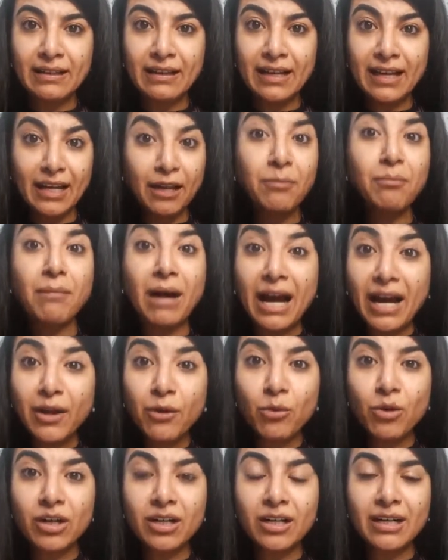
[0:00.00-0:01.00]
In my
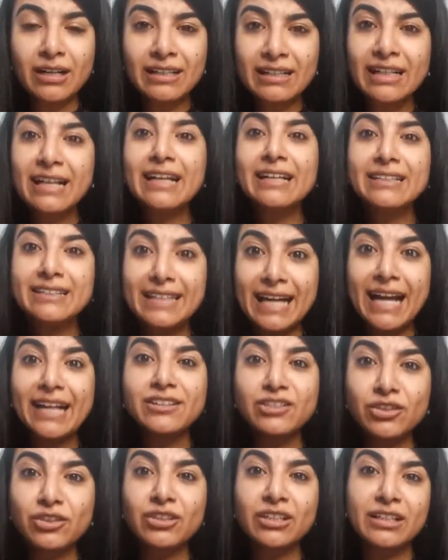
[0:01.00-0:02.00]
world,
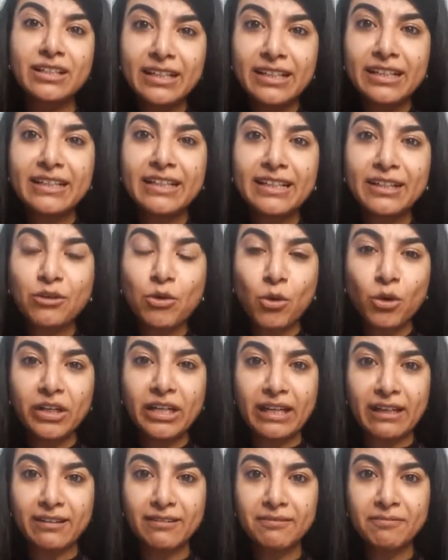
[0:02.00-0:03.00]
that's really
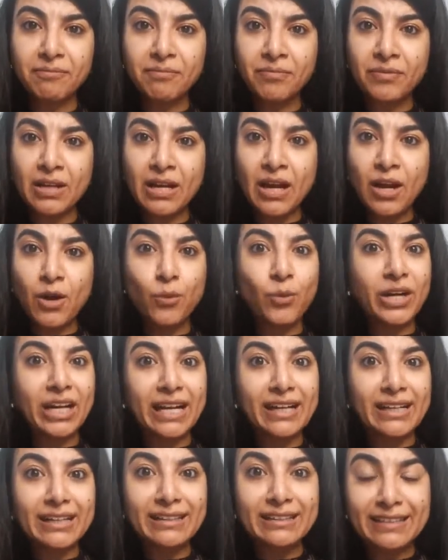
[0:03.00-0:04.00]
decoding. Where I
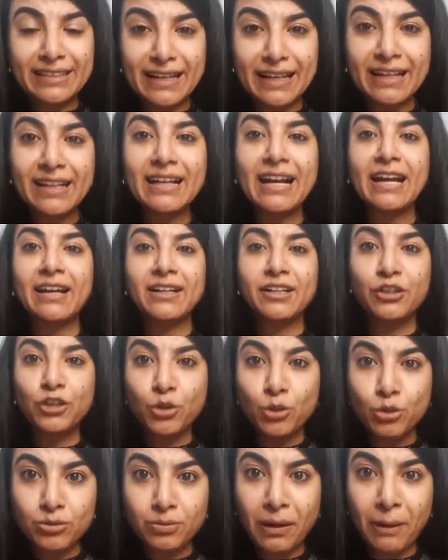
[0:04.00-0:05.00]
can think, I can
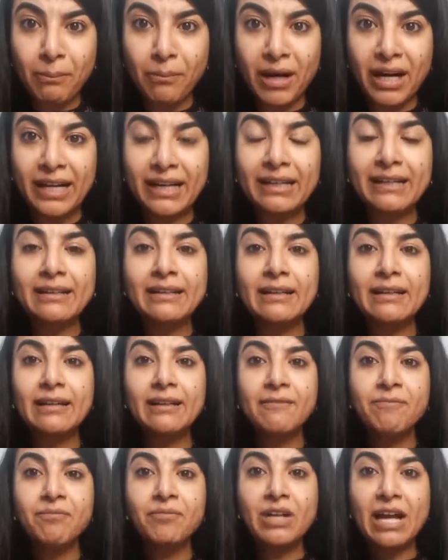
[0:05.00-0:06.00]
use my mind,
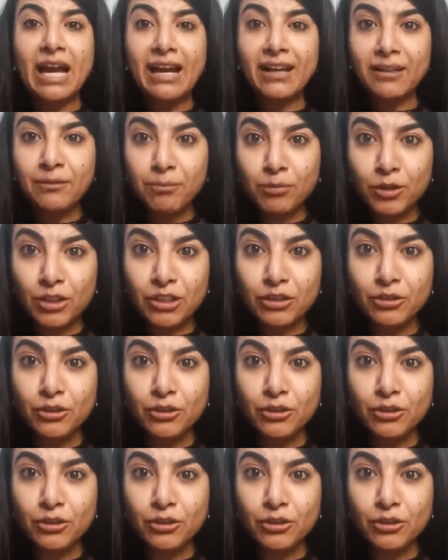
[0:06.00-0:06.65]
I can put it to